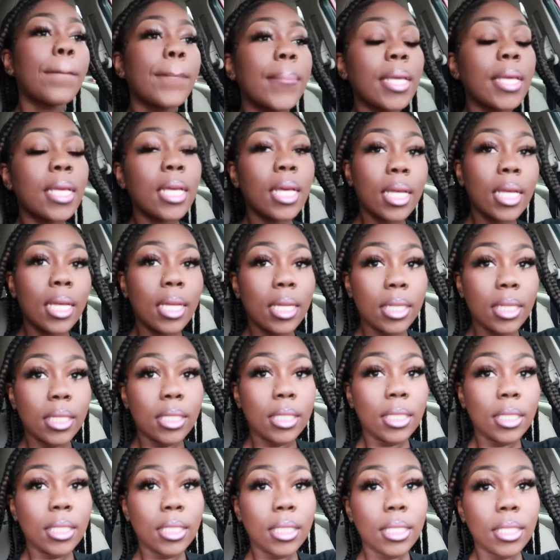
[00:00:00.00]
because
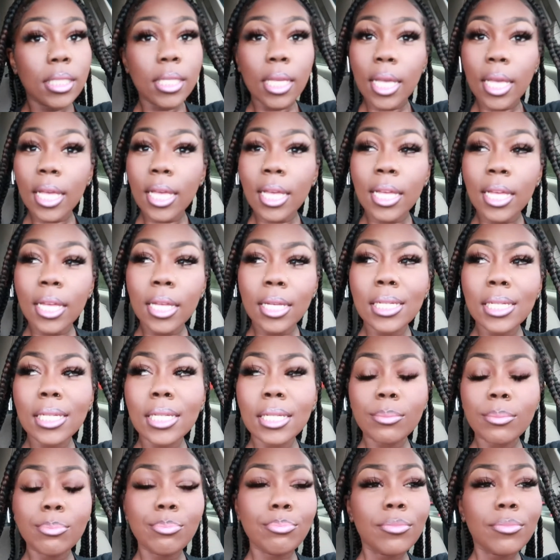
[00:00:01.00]
yeah,
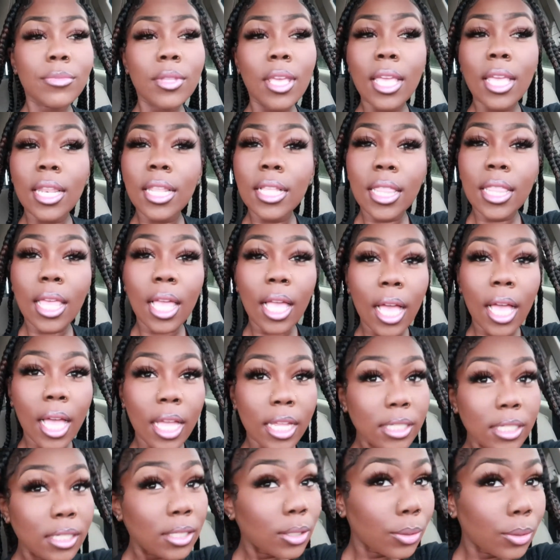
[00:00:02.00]
anything
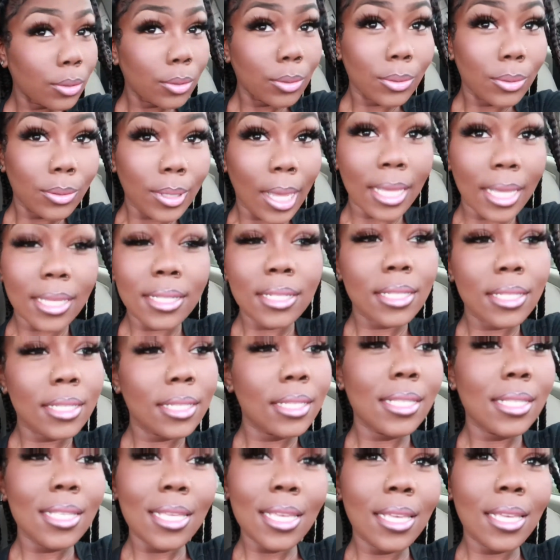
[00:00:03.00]
I do, I
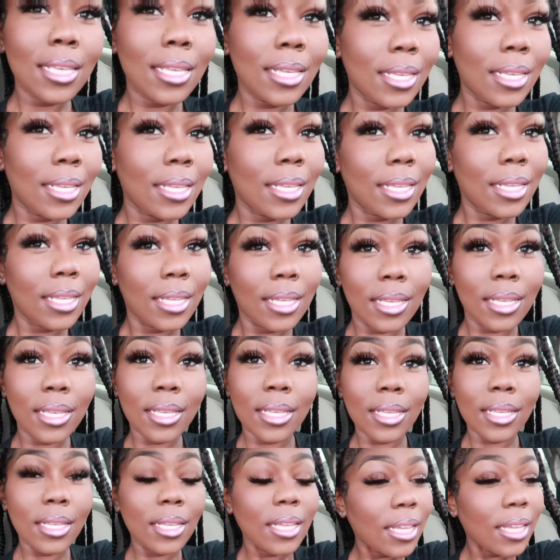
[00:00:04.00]

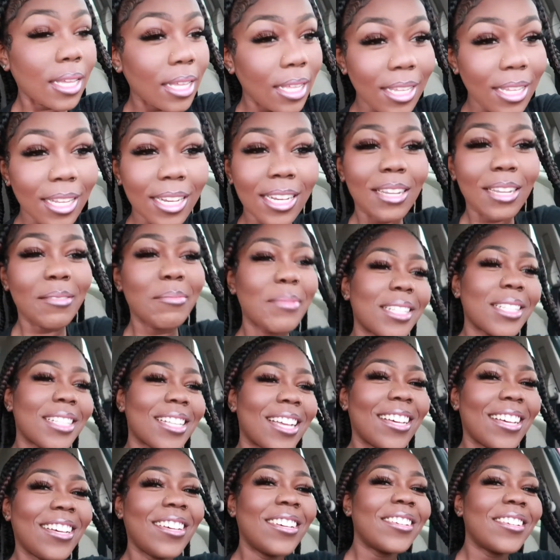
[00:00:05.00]
succeed. Let me
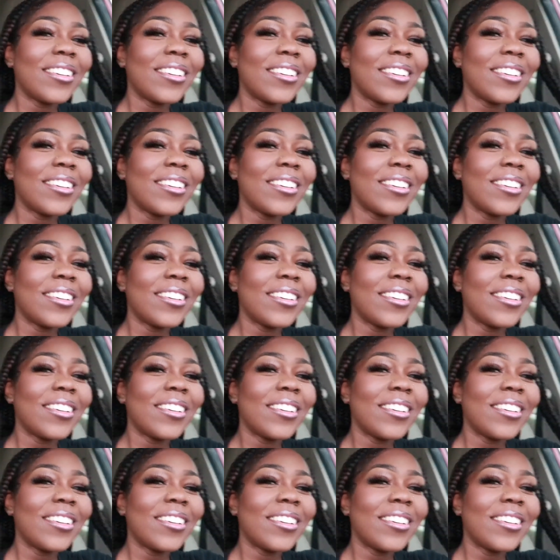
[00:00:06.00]
stop.